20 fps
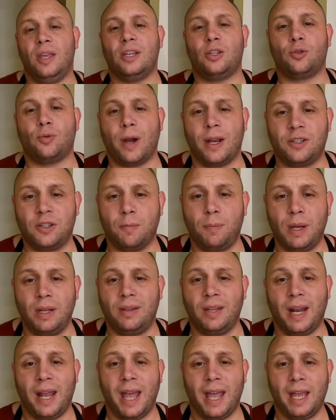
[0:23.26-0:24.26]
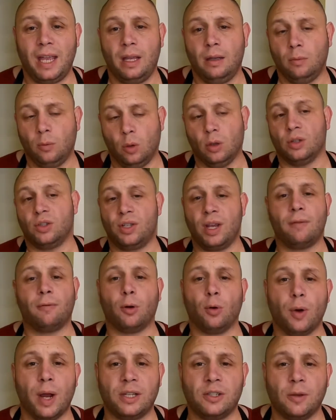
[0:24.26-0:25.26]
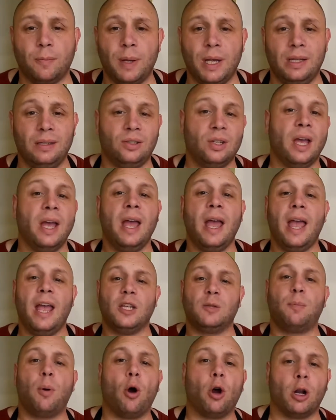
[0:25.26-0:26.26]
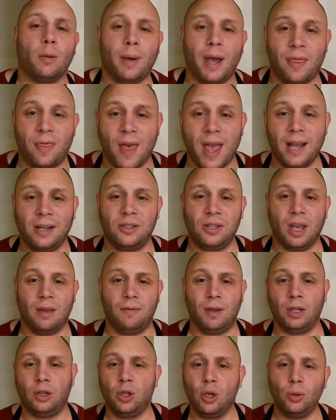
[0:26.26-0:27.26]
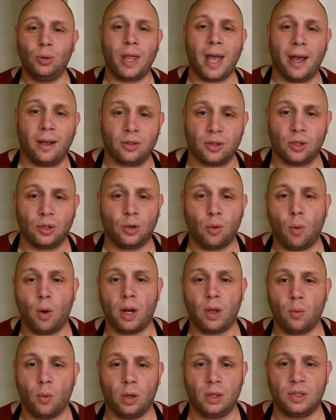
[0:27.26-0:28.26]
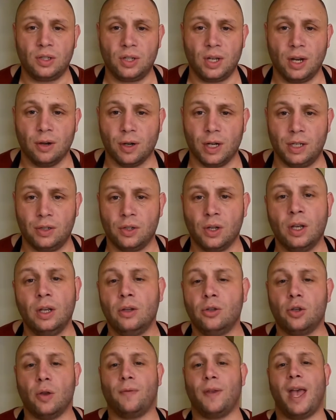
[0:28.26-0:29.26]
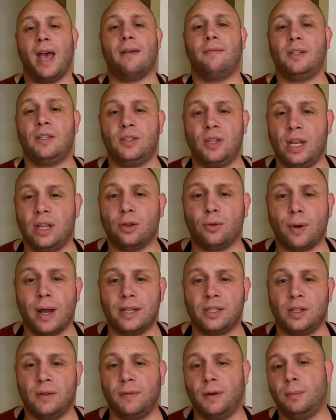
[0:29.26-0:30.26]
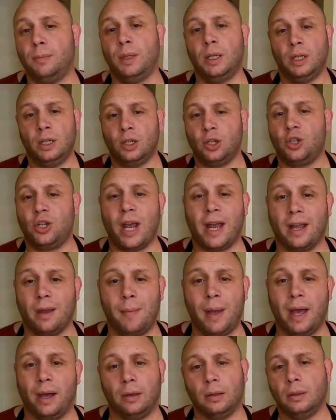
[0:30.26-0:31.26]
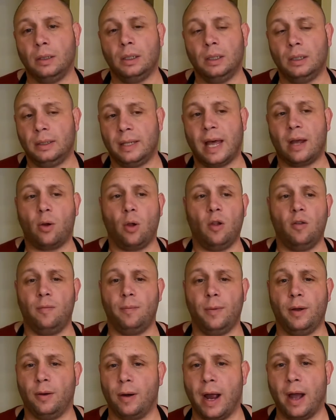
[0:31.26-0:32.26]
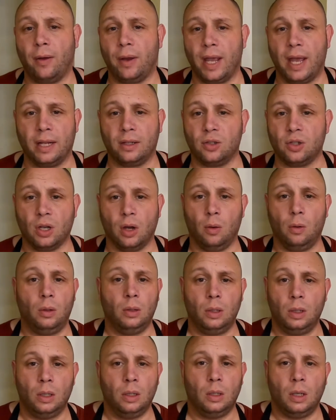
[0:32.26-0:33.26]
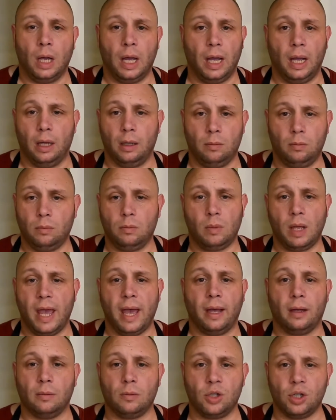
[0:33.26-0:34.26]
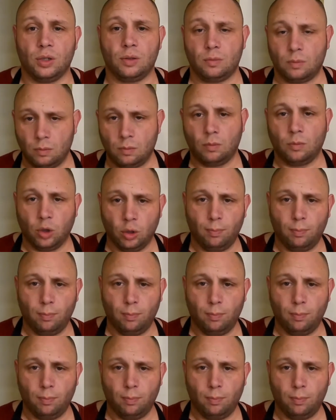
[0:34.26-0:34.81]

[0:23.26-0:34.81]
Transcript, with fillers: This recipe today, or several recipes, is part of my Thanksgiving 2021 series. So if you haven't seen the rest of them, check them out. Not all of them are out yet. So uh, yeah, just